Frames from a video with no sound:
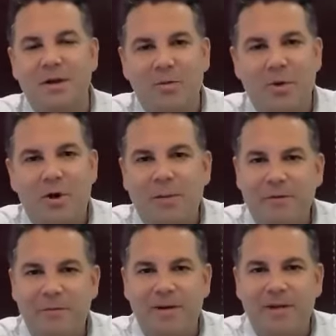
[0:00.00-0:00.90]
Welcome
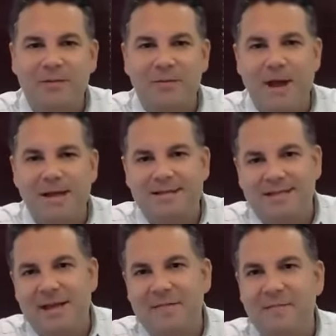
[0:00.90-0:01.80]
everybody to
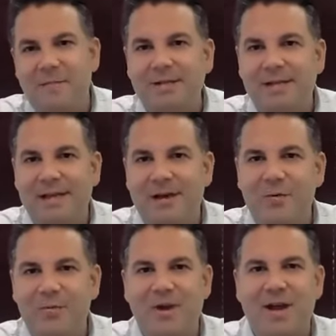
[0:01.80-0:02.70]
Mindset Monday. I
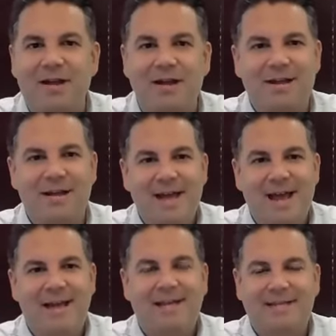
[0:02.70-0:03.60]
hope you had a,
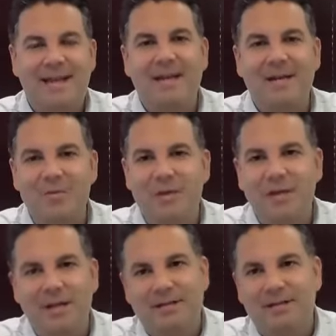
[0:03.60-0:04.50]
an exciting
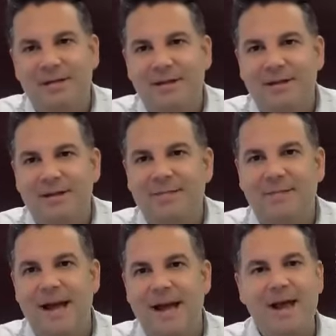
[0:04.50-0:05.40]
weekend.
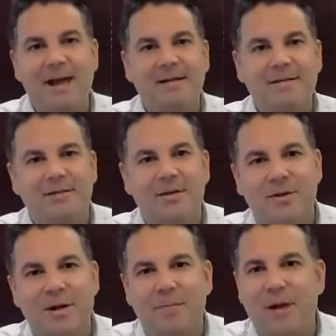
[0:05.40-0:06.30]
Um, I had,
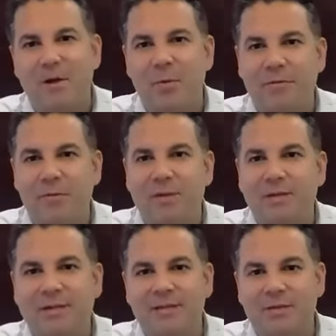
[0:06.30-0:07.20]
so I, um, I, hope
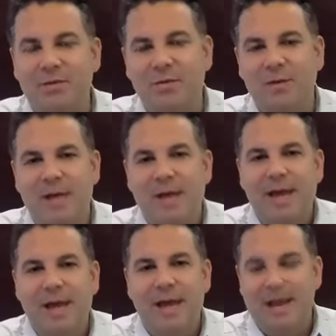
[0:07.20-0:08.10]
everyone did too.
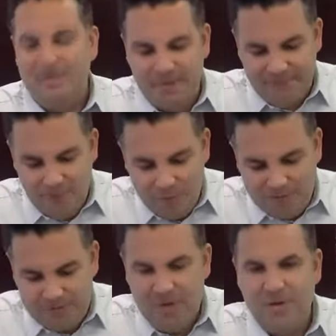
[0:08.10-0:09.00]
And before we
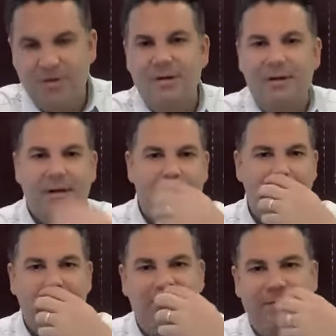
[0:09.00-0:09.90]
start,
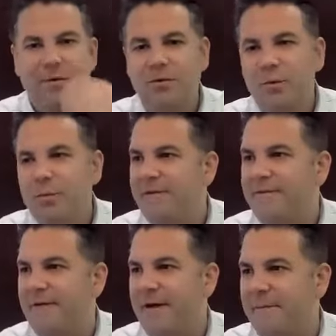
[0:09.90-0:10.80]
if you do me a,
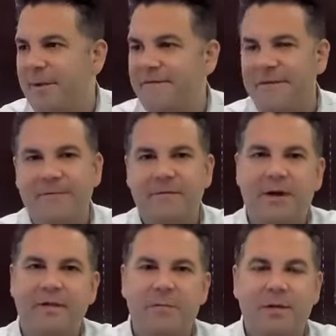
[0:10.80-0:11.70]
a big favor,
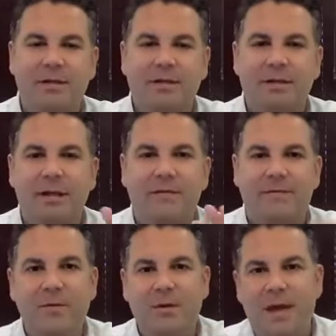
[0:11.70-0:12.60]
everybody,
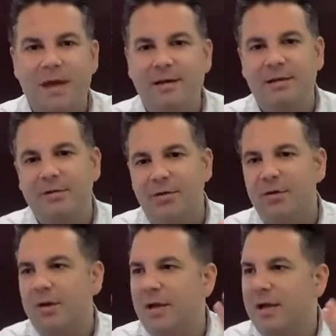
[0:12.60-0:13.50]
if you can
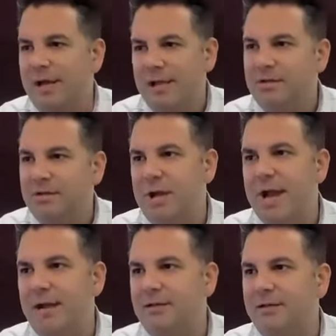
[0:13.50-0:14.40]
either in the
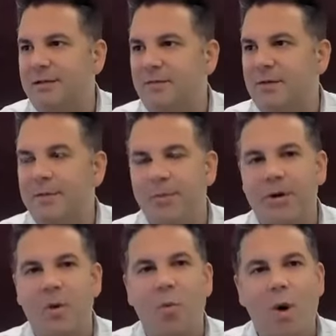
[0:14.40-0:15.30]
chat, if you can
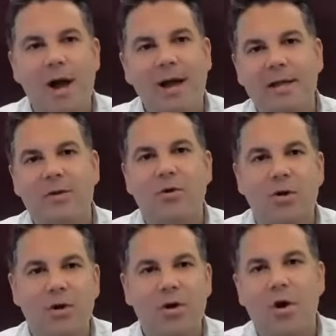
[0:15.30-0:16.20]
put a why
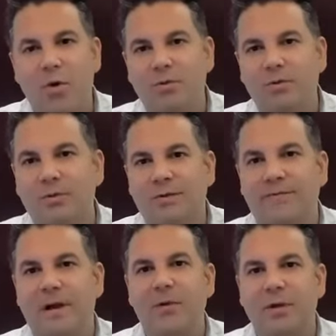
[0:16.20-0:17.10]
or a no to
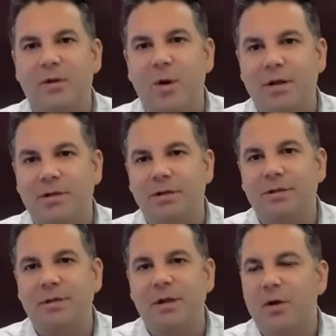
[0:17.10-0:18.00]
the following
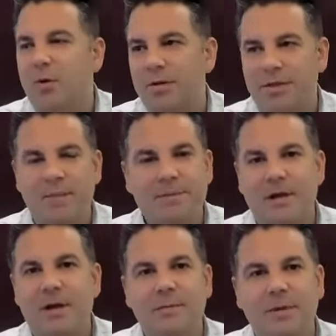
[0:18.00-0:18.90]
question, or thumbs
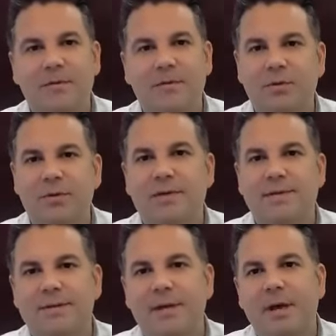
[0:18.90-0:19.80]
up if you do
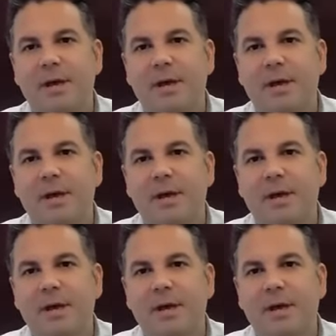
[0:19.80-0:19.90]
this.